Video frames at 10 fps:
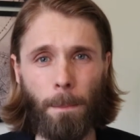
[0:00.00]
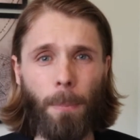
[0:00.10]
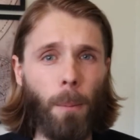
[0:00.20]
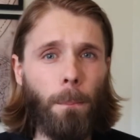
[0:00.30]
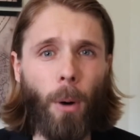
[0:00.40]

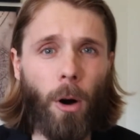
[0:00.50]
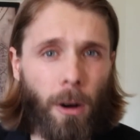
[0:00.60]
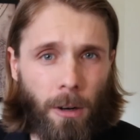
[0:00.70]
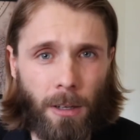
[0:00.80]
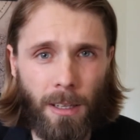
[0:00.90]

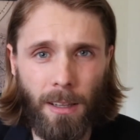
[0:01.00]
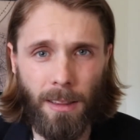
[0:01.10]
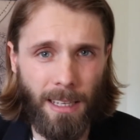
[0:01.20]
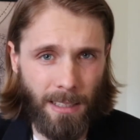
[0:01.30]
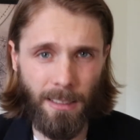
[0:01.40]
bombard
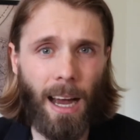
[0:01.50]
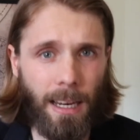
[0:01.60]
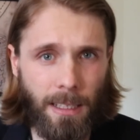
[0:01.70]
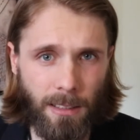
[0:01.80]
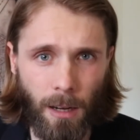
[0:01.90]
the
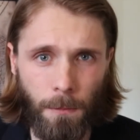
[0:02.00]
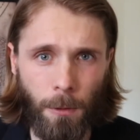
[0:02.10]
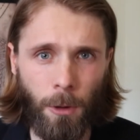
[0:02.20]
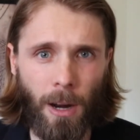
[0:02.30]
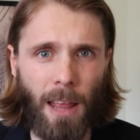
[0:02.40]
anxiety
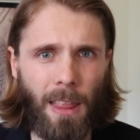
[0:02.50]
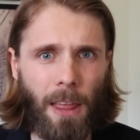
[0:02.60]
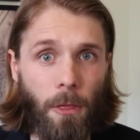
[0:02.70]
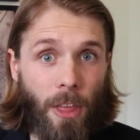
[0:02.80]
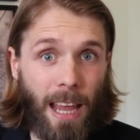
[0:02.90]
sufferer, and
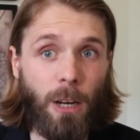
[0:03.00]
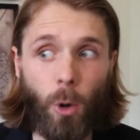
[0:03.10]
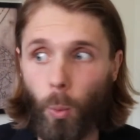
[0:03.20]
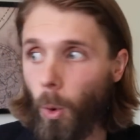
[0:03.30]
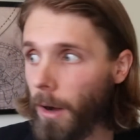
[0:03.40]
then they
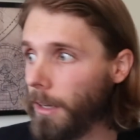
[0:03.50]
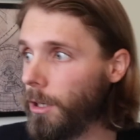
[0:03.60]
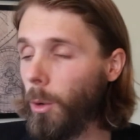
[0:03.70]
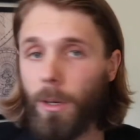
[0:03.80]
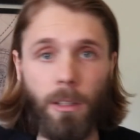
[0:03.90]
don't want to
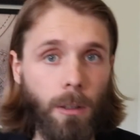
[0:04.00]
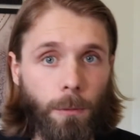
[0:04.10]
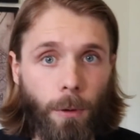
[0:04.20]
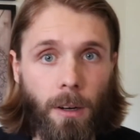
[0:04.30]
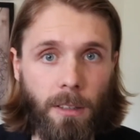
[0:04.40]
go and
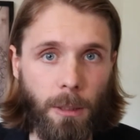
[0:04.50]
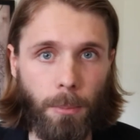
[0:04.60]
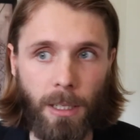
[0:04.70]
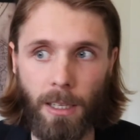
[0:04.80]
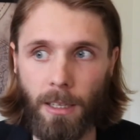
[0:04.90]
confront it
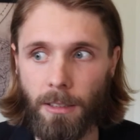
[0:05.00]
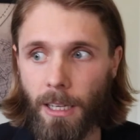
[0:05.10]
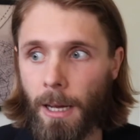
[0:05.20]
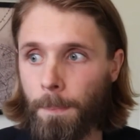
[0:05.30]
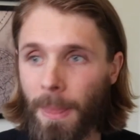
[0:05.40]
because
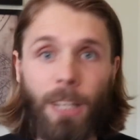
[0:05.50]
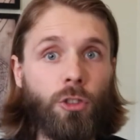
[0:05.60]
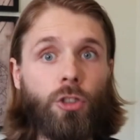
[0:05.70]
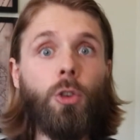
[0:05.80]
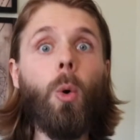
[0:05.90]

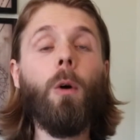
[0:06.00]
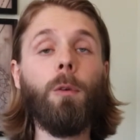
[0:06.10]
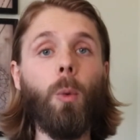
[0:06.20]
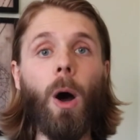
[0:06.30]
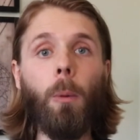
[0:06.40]
it's too
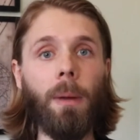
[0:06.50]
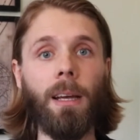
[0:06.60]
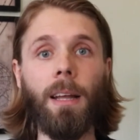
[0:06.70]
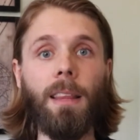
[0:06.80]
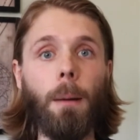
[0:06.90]
overwhelming
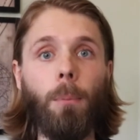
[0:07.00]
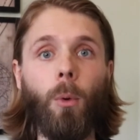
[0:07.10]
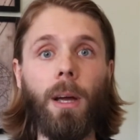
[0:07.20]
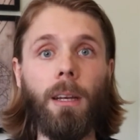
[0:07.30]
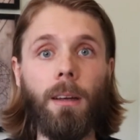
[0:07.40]
at that
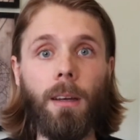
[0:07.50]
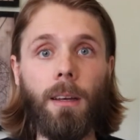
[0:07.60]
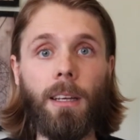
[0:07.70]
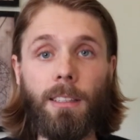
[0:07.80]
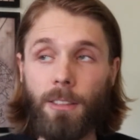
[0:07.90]
point.
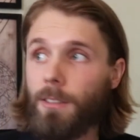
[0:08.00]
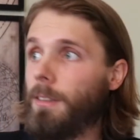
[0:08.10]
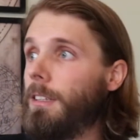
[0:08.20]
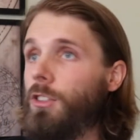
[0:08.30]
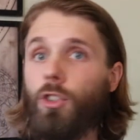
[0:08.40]

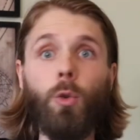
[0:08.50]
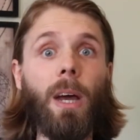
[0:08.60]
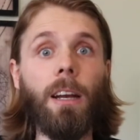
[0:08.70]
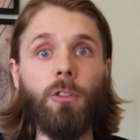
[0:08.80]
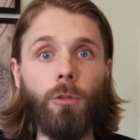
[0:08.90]
It's too
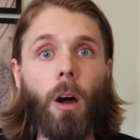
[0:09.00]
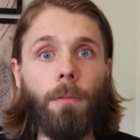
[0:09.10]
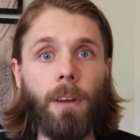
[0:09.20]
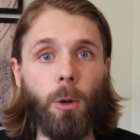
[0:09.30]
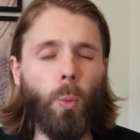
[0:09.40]

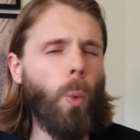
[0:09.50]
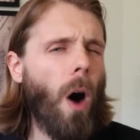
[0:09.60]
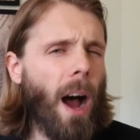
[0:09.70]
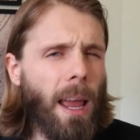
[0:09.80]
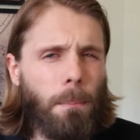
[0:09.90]
catastrophic.
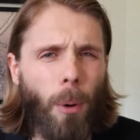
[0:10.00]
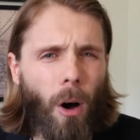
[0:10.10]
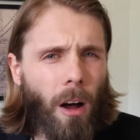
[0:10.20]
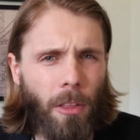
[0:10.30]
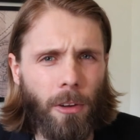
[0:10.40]
Why
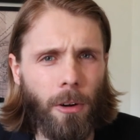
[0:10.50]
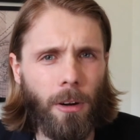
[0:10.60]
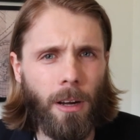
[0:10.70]
bother?